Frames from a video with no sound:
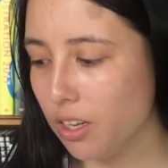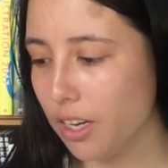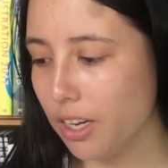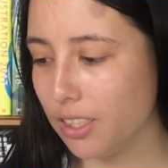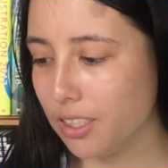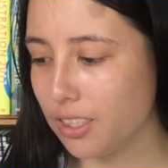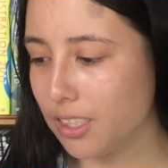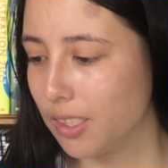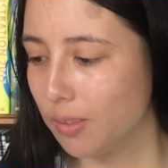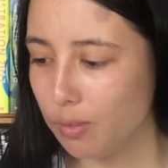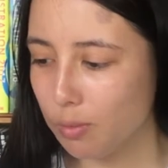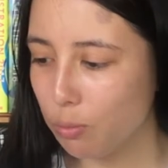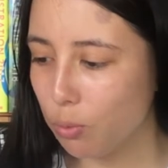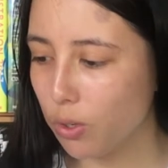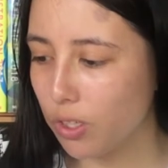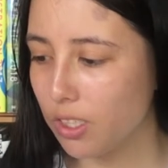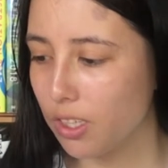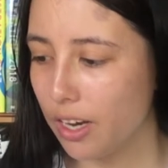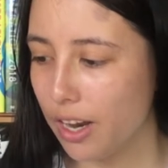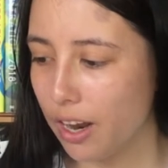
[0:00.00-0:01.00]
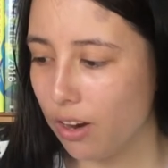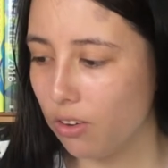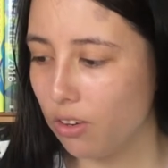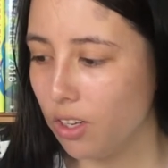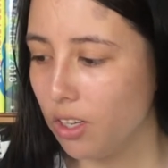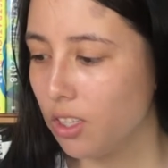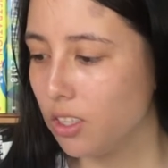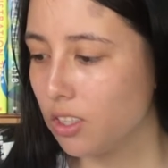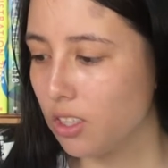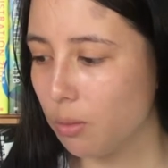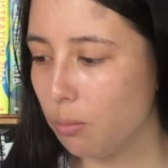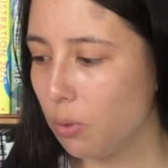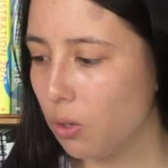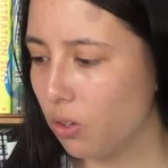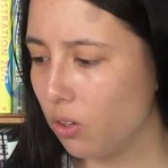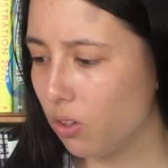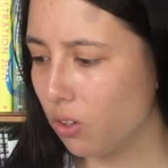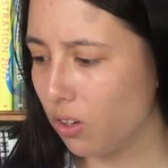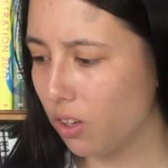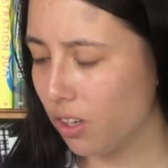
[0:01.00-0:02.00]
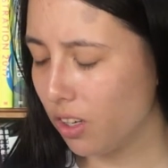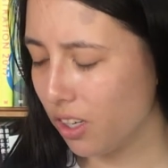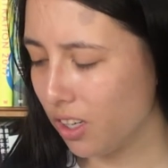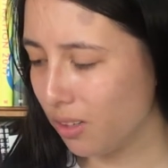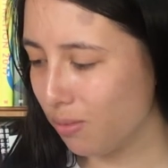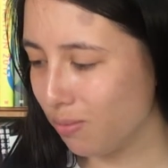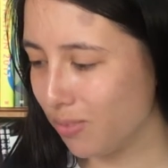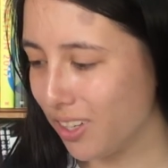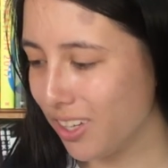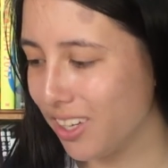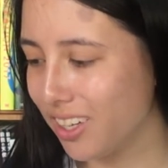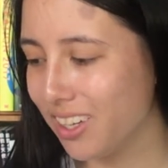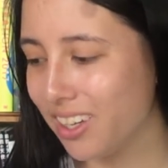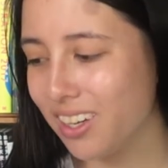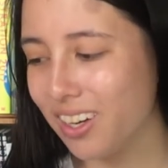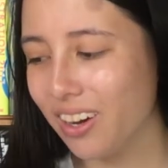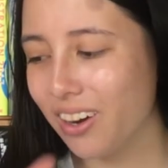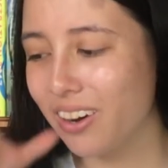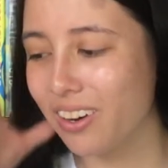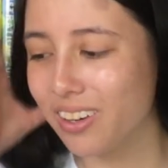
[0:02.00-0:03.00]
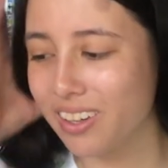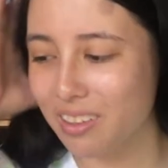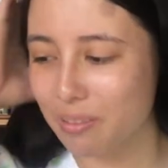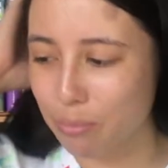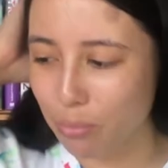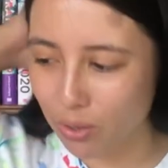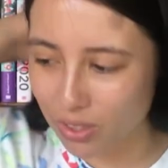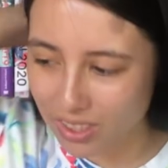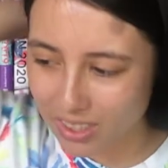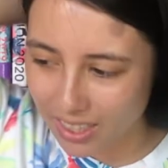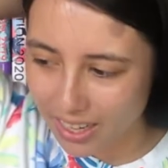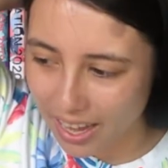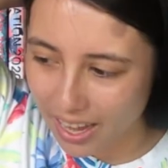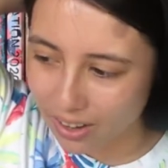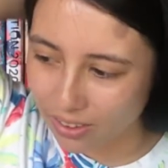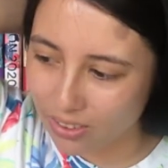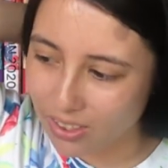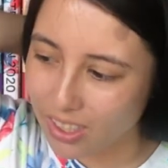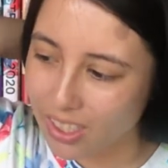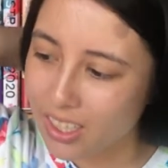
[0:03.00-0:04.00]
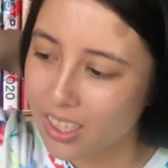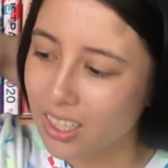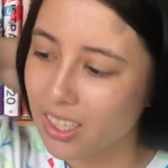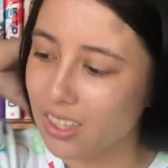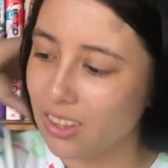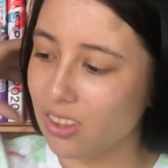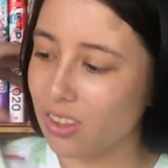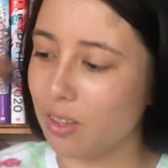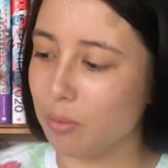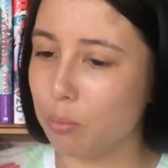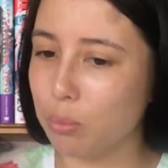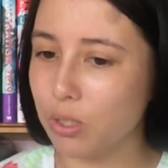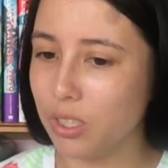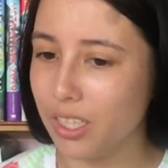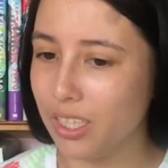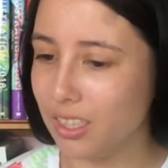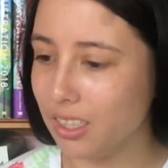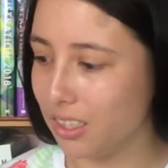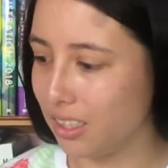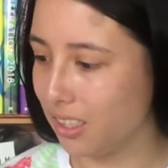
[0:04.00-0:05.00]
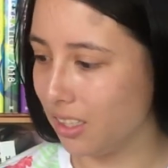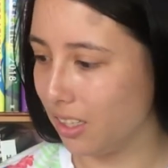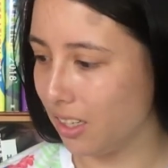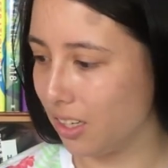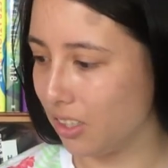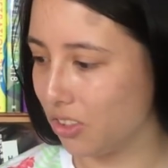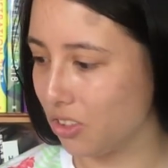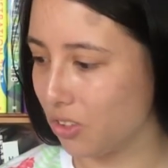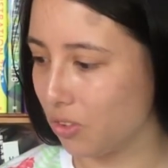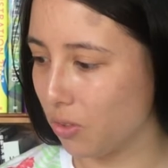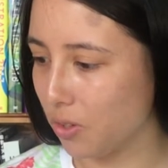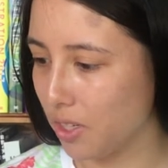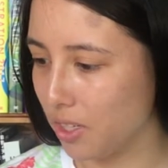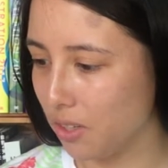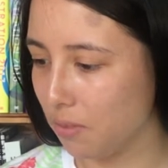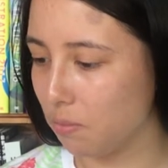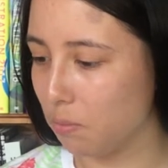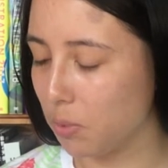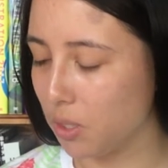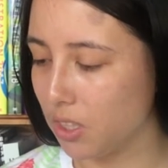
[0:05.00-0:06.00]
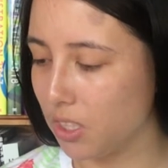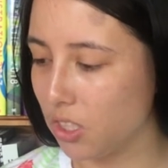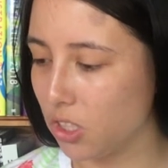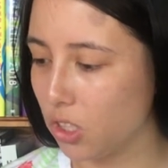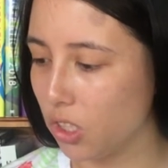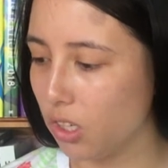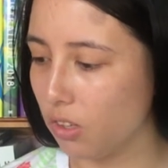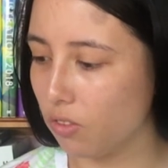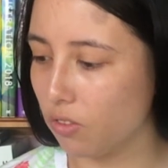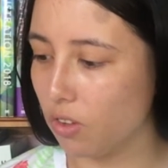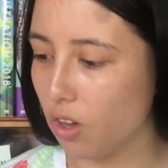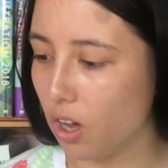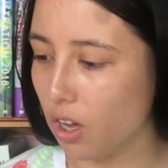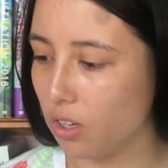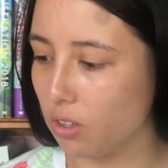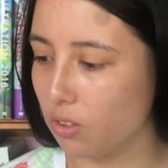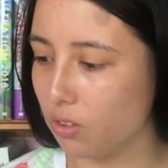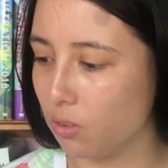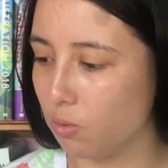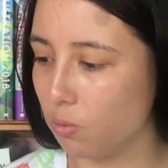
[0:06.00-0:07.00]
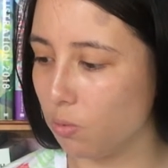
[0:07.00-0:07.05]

And someone pointed out, already pointed out the platelet Nendoroid, but they should have done